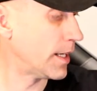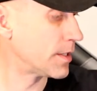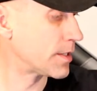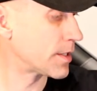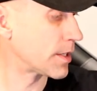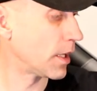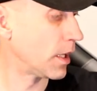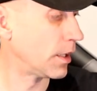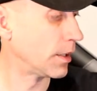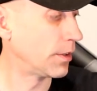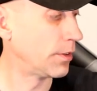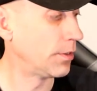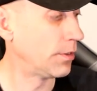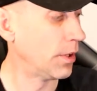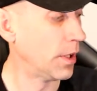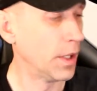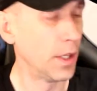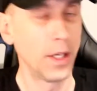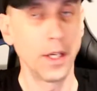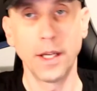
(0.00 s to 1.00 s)

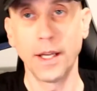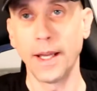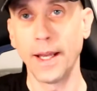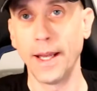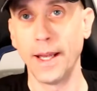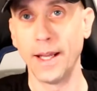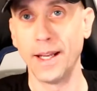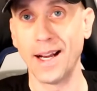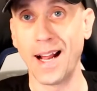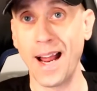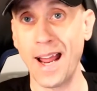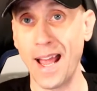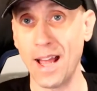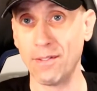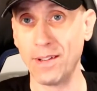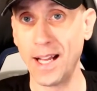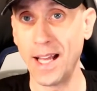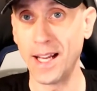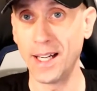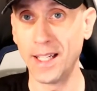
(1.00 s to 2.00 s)
slugs, and I
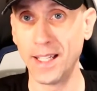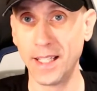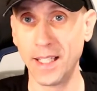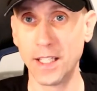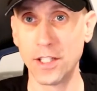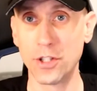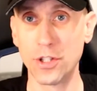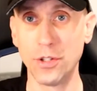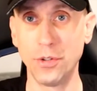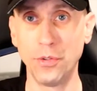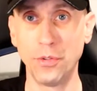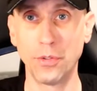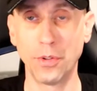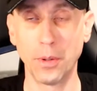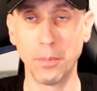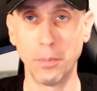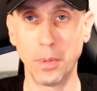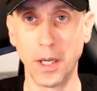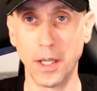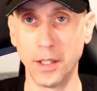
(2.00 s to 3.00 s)
haven't had any issues,
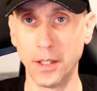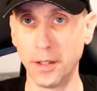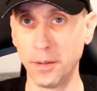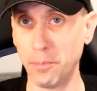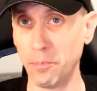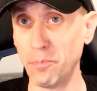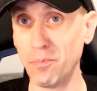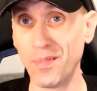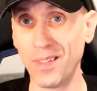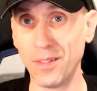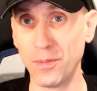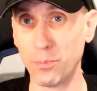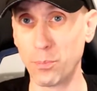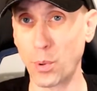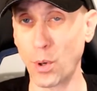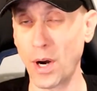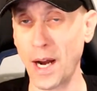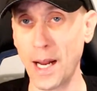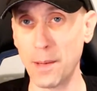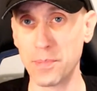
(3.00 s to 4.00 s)
but
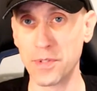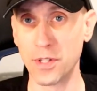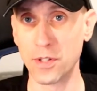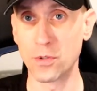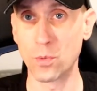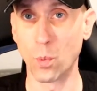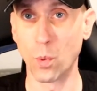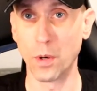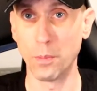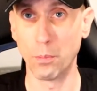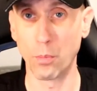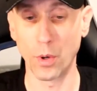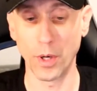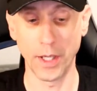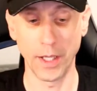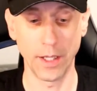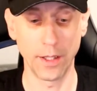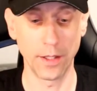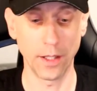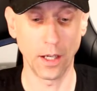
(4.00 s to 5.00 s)
perhaps this one
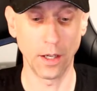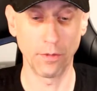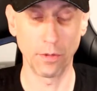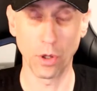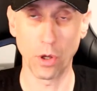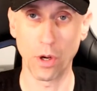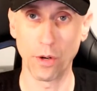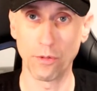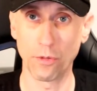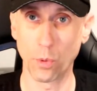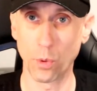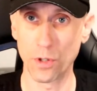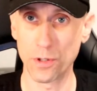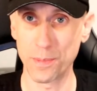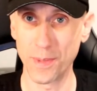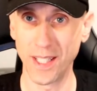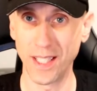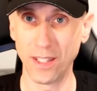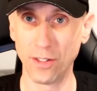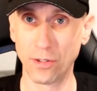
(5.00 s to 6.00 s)
brand of law
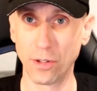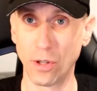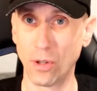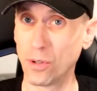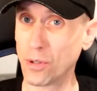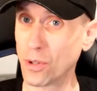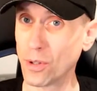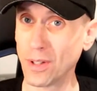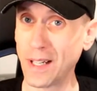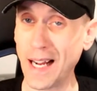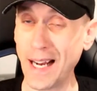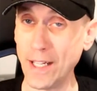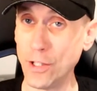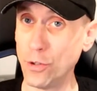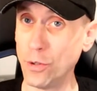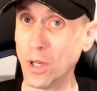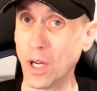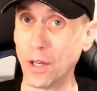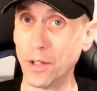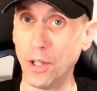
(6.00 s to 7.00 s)
enforcement is longer. I
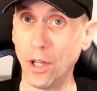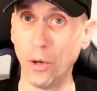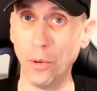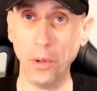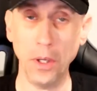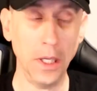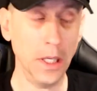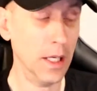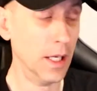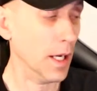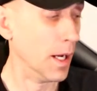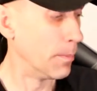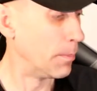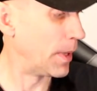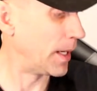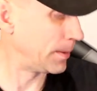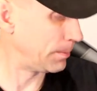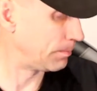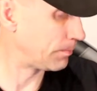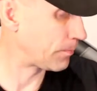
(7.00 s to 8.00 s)
do not know.
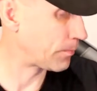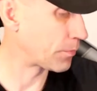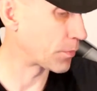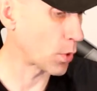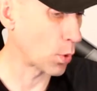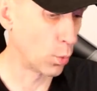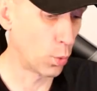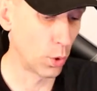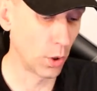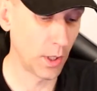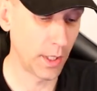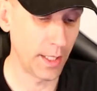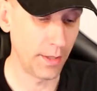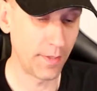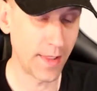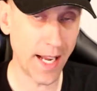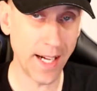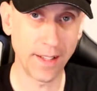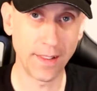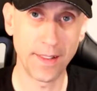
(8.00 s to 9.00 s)
But we'll
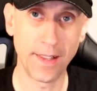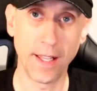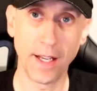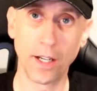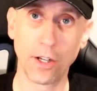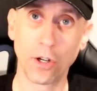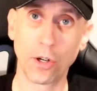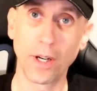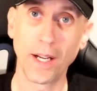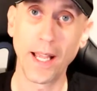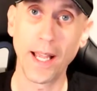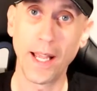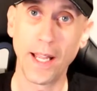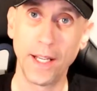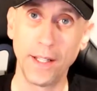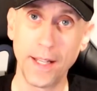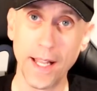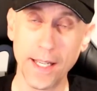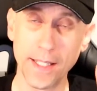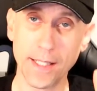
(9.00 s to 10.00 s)
leave that at there,
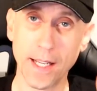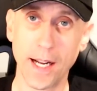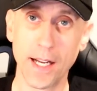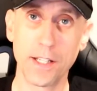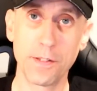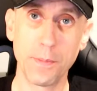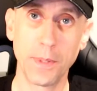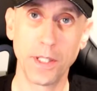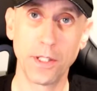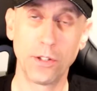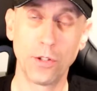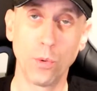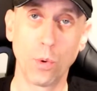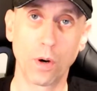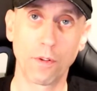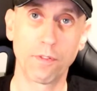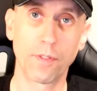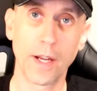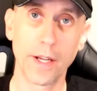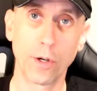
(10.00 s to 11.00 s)
and that ties me into
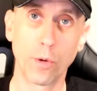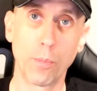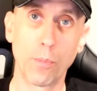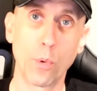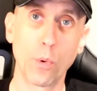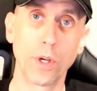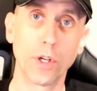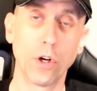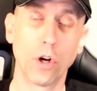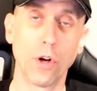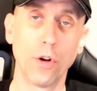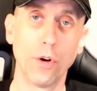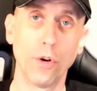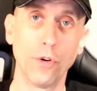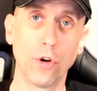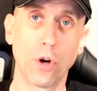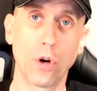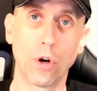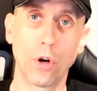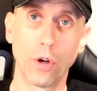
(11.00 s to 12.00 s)
our final point
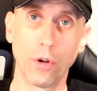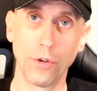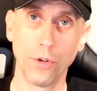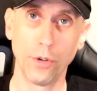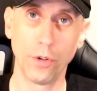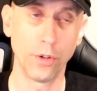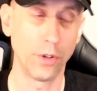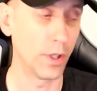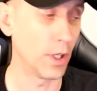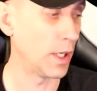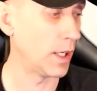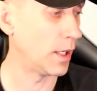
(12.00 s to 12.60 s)
on